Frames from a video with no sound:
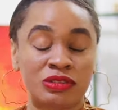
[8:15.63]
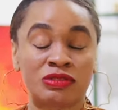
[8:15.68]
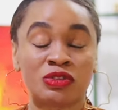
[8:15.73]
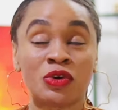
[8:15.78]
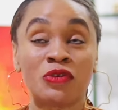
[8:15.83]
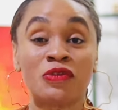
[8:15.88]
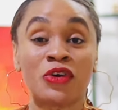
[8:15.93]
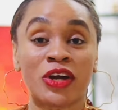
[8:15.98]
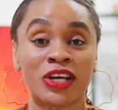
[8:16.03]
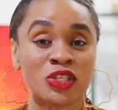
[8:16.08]

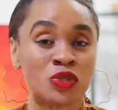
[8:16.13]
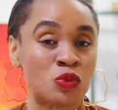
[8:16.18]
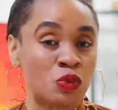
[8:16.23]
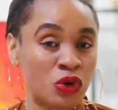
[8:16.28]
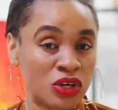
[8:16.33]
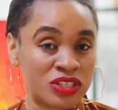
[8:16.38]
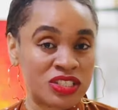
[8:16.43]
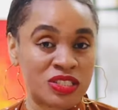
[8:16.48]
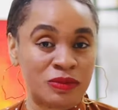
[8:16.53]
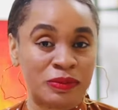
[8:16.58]
Don't forget to
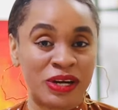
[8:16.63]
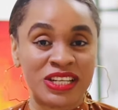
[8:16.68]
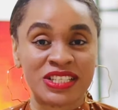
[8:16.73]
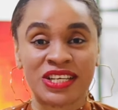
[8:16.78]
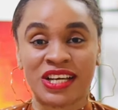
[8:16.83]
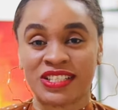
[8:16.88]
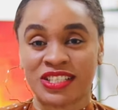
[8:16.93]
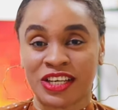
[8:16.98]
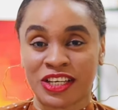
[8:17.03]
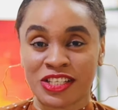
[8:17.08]
work smart
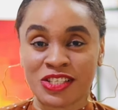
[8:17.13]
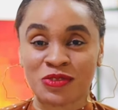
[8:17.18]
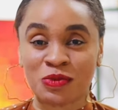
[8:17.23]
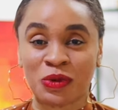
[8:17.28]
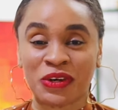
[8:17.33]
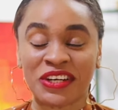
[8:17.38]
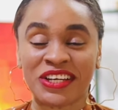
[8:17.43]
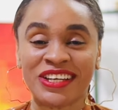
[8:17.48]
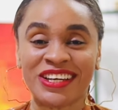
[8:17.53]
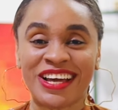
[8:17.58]
as against
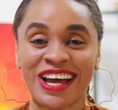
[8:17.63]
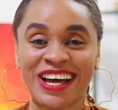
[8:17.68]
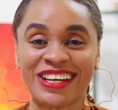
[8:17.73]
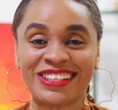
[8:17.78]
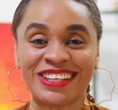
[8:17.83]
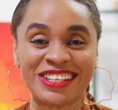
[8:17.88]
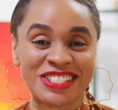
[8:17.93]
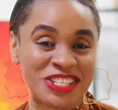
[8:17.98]
working hard.